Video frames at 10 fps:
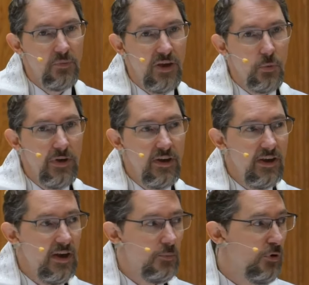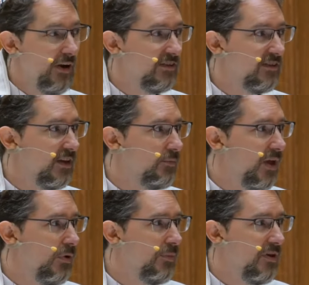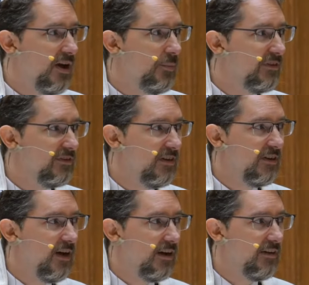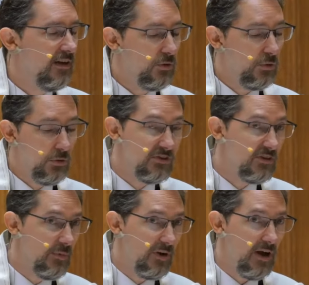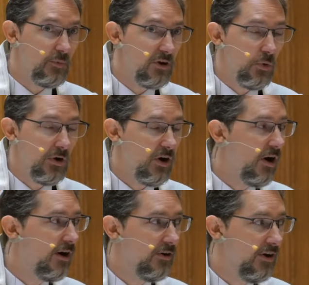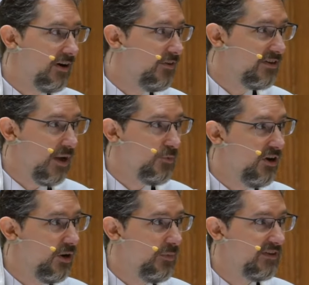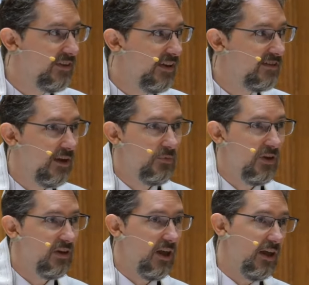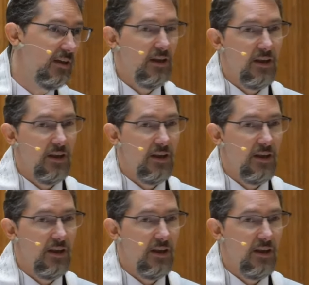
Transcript: May we embrace them. May we become a synagogue that includes them. And I'm going to work harder. And every time you hear me say something like,